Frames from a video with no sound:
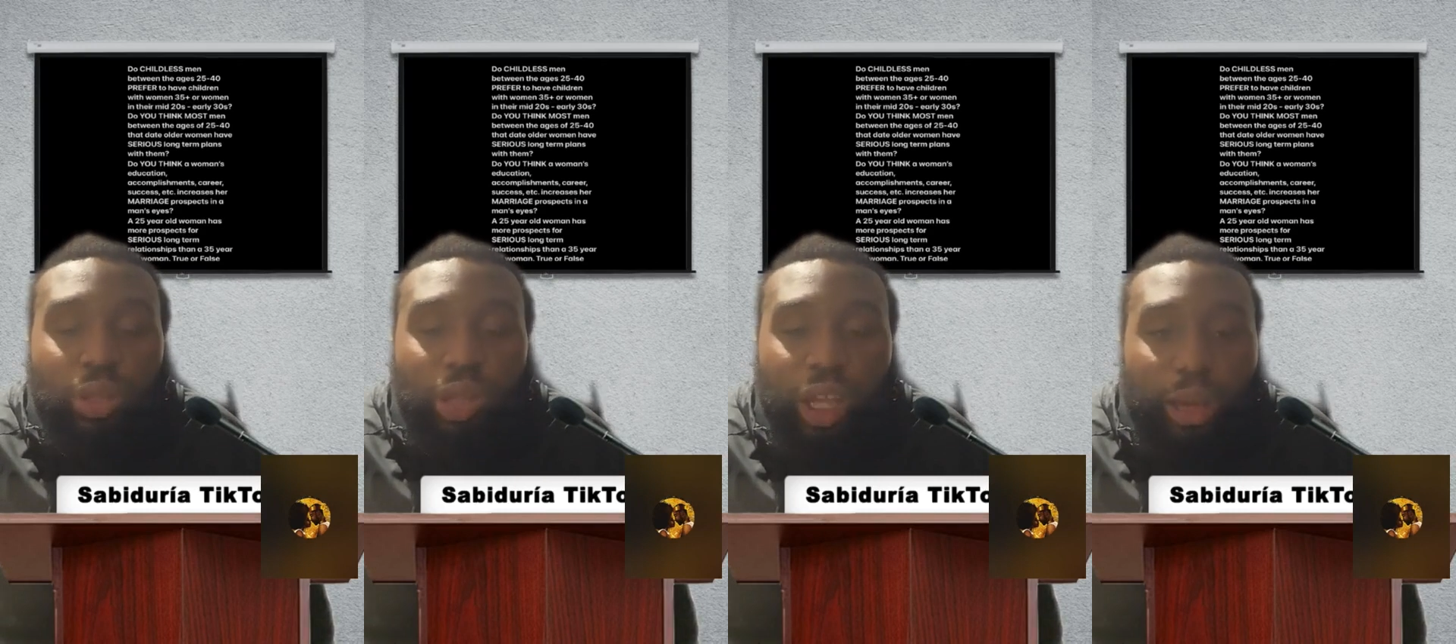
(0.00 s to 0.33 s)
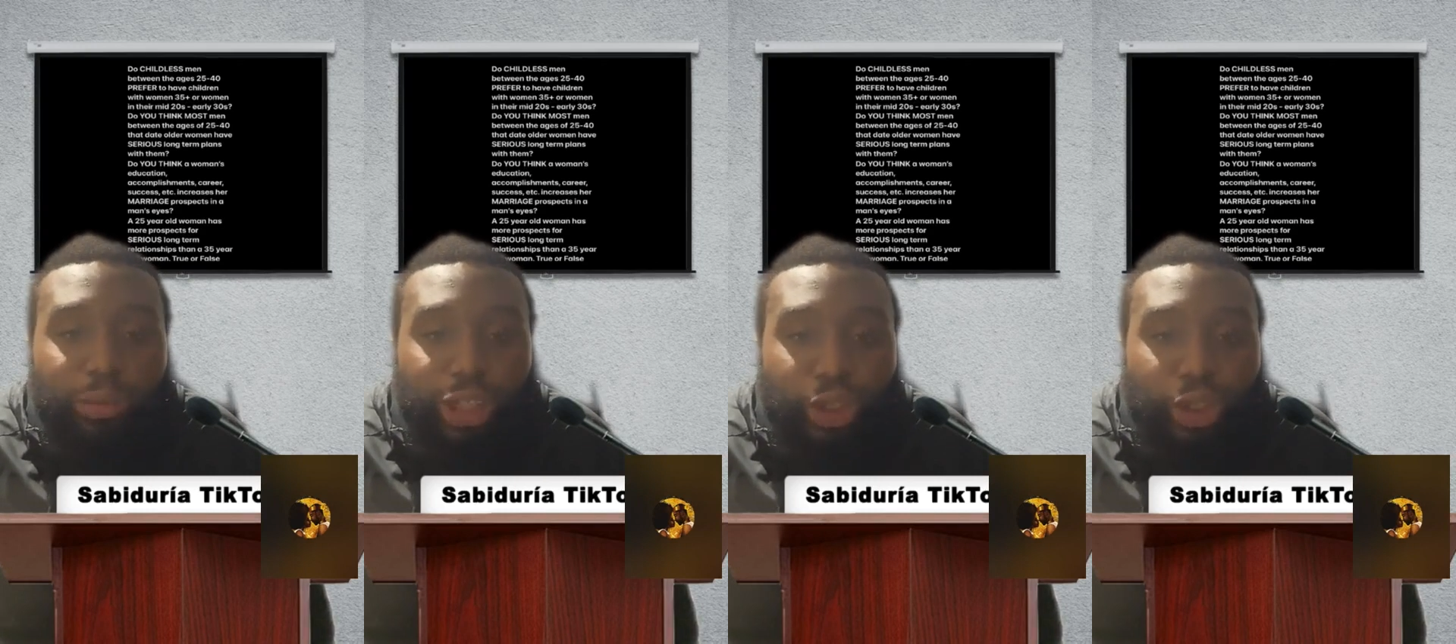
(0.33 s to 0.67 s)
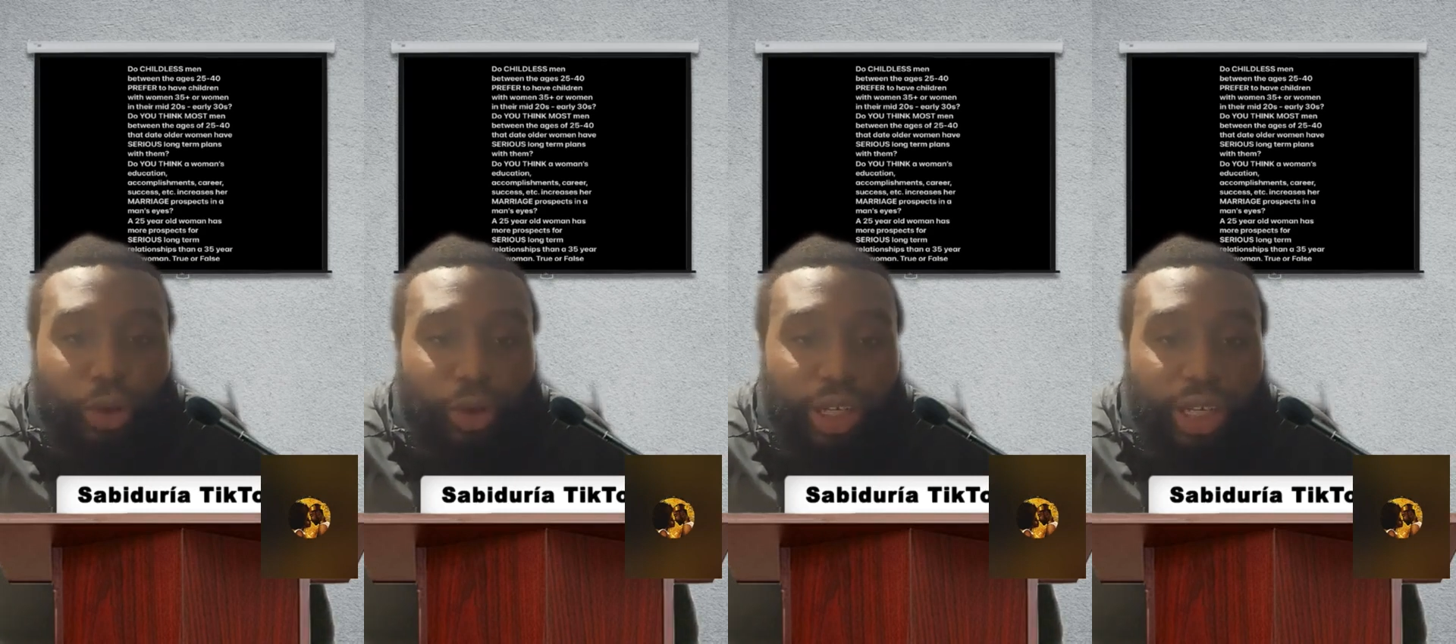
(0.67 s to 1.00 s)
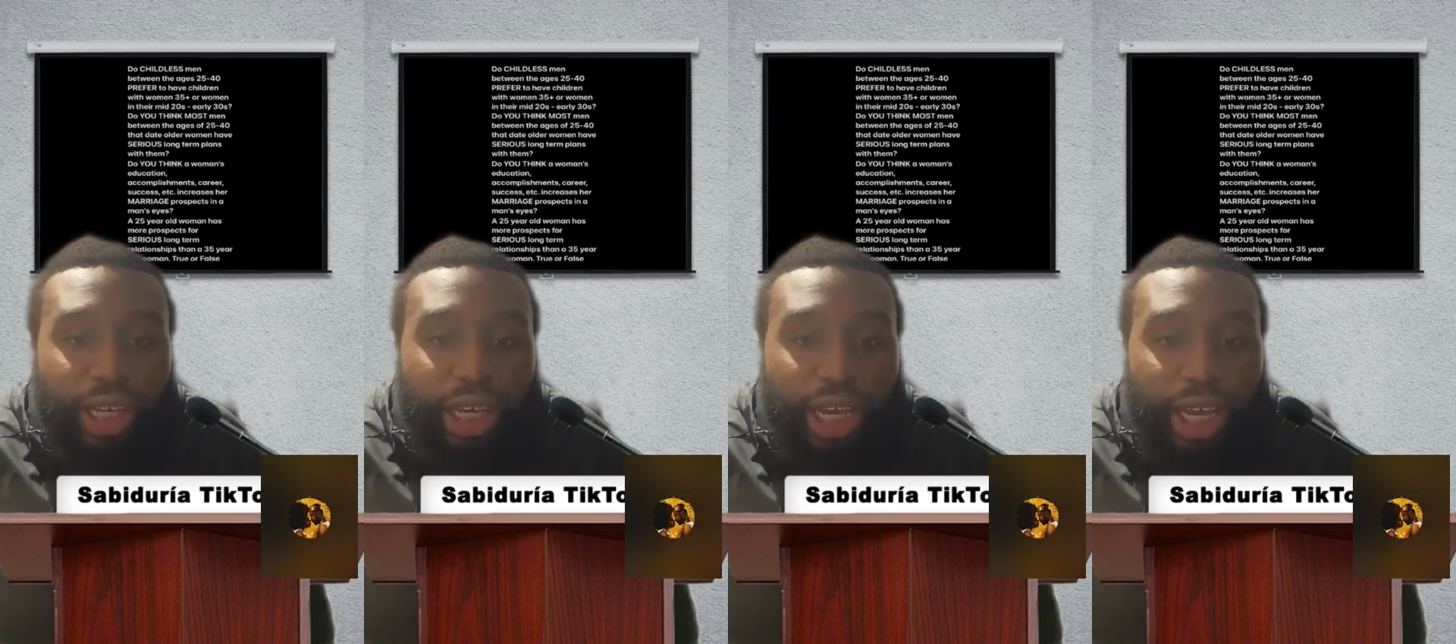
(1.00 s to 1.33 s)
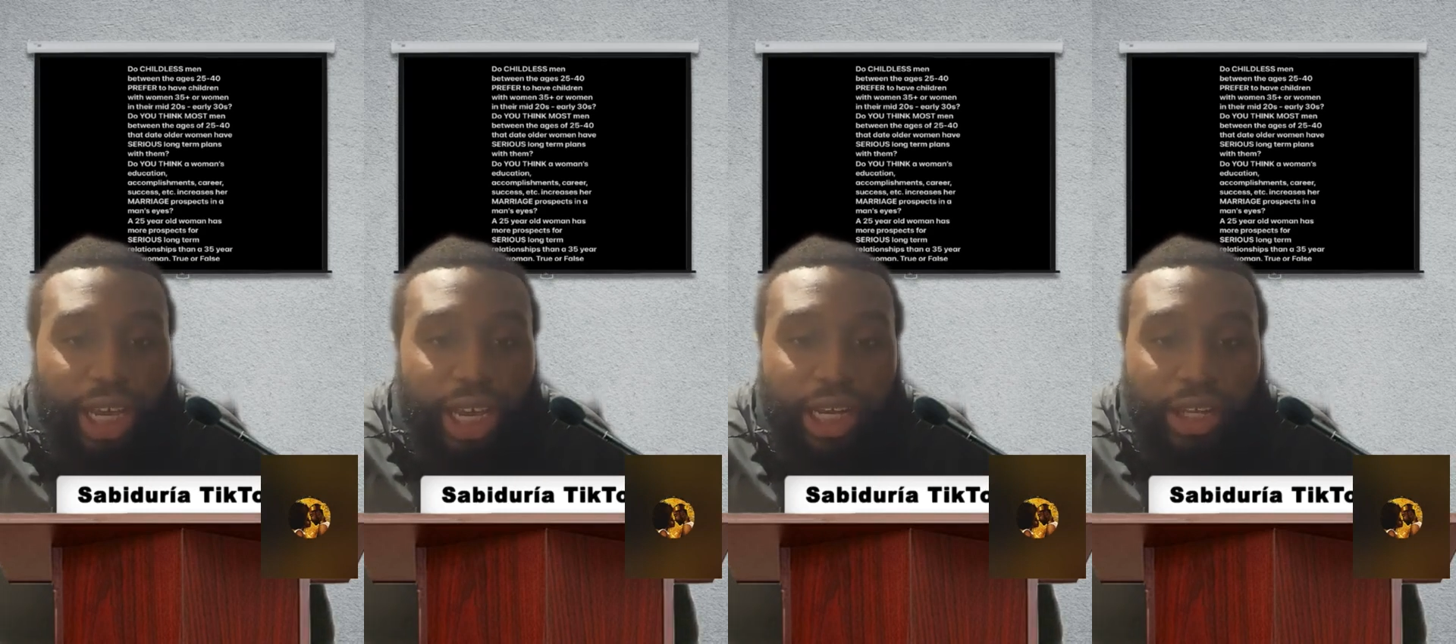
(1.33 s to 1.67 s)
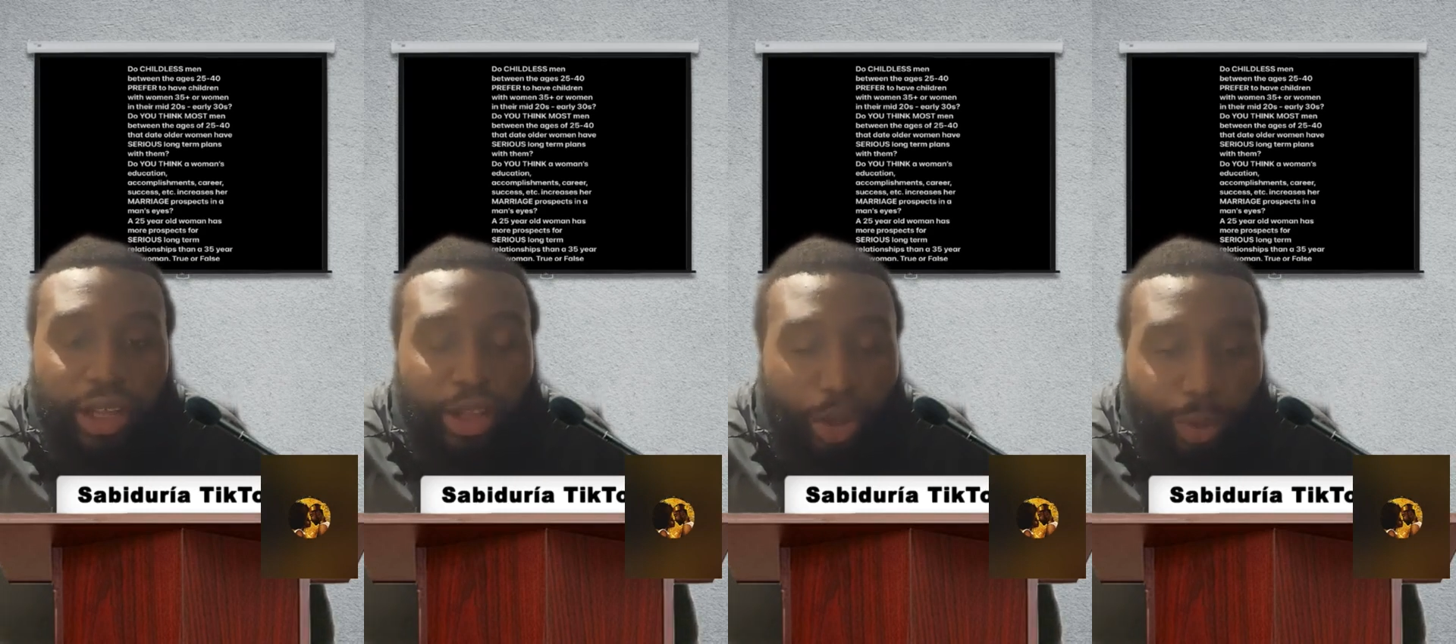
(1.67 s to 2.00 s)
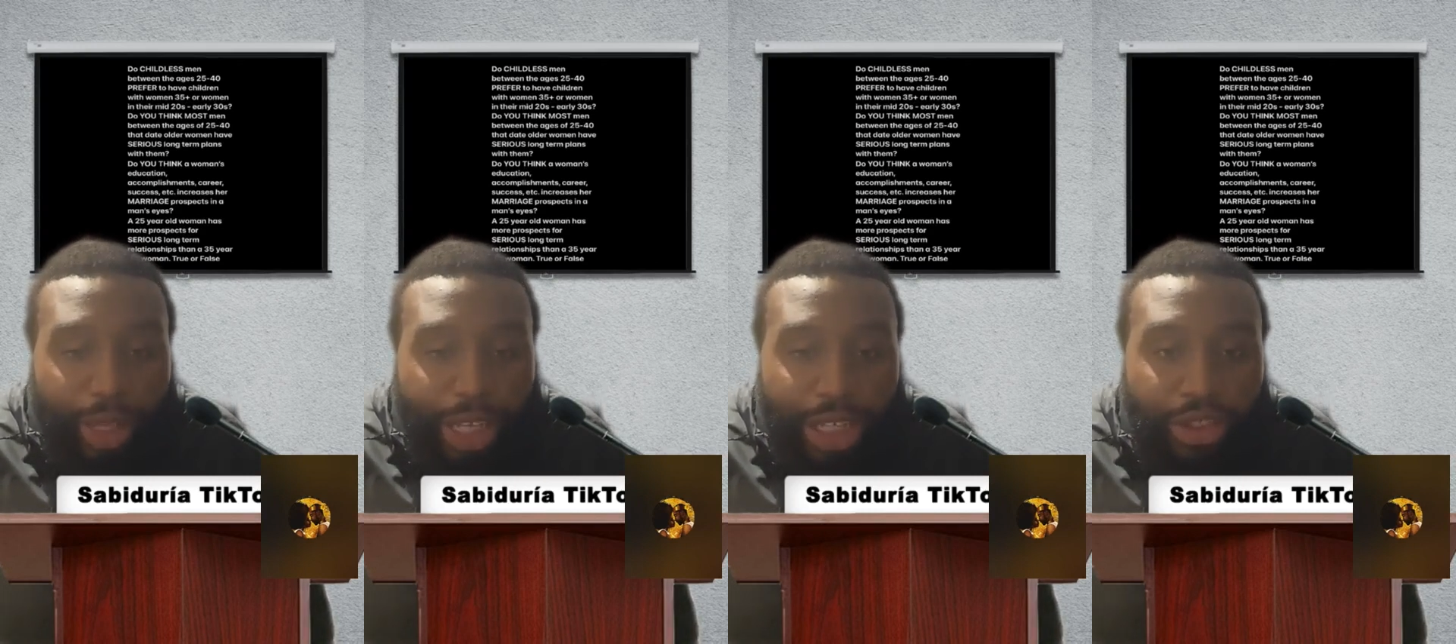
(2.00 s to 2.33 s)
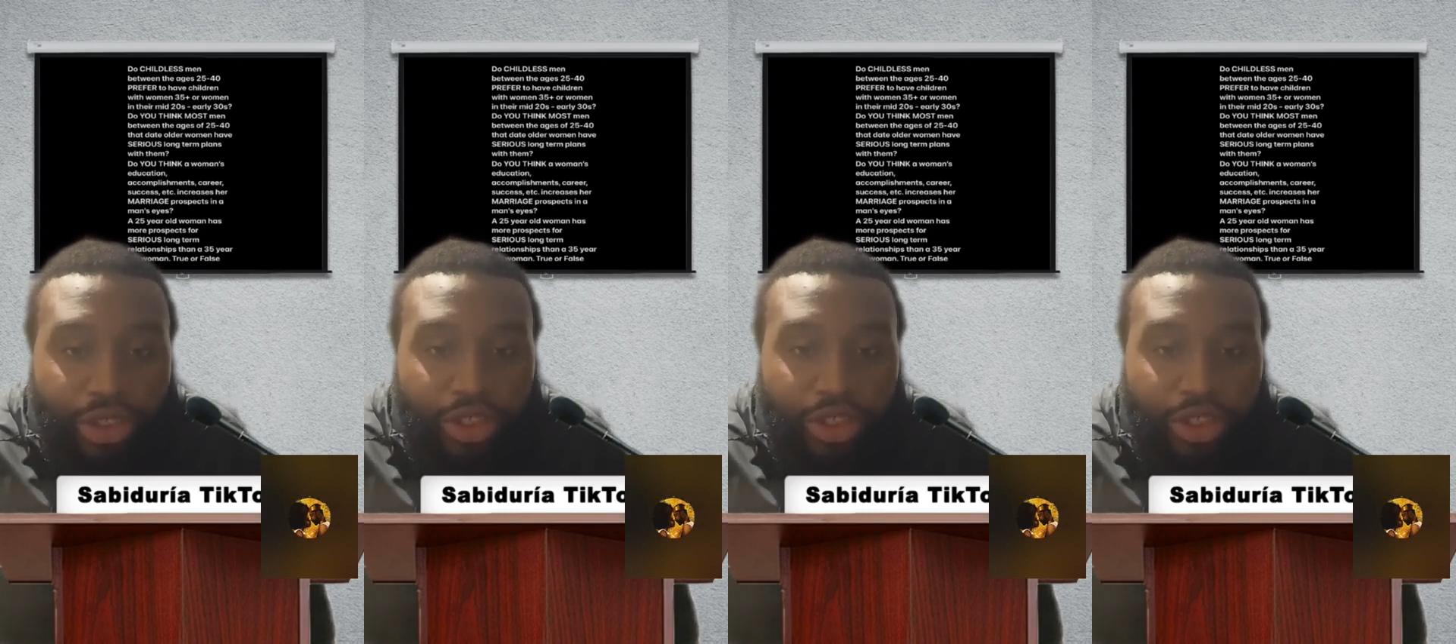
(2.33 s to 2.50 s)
maturity in the relationship.